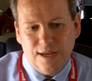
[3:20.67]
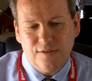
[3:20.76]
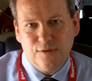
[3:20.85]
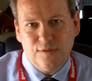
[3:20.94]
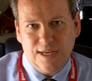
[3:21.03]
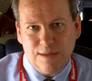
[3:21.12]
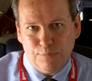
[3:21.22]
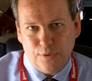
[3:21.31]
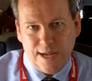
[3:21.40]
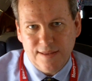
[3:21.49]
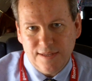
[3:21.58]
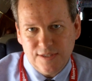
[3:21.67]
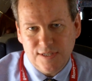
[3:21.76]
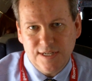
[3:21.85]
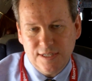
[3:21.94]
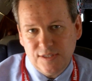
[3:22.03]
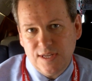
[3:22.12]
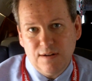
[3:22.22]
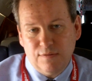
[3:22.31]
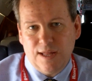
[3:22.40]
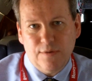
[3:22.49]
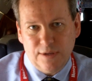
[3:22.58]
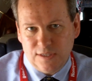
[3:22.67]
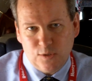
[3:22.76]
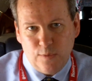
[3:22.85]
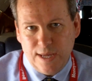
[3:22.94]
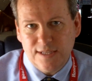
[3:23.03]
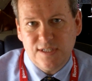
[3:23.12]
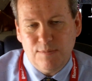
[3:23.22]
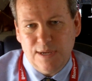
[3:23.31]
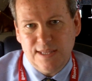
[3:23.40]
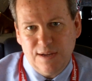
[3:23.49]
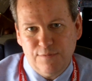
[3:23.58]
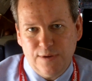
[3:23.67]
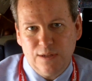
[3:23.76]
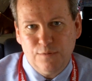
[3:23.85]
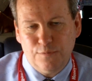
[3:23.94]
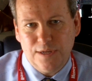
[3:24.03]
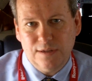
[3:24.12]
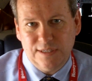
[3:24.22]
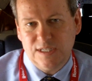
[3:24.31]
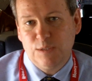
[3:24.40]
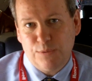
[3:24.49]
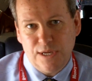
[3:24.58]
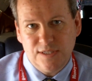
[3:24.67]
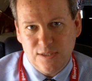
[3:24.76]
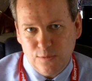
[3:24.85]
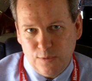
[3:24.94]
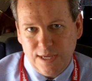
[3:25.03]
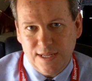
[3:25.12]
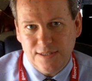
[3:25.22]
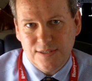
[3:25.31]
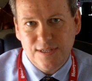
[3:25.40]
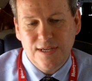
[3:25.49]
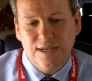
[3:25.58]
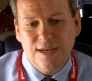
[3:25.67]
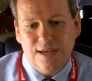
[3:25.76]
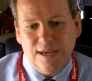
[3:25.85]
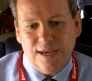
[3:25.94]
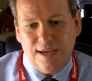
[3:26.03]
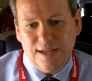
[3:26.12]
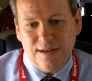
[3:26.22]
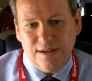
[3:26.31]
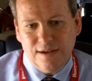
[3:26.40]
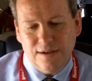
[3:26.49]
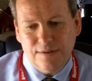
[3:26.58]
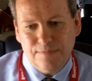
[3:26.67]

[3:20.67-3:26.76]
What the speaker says: and so they can plant this in instead of allowing these weeds to be in that fallow field that displaces the weeds. And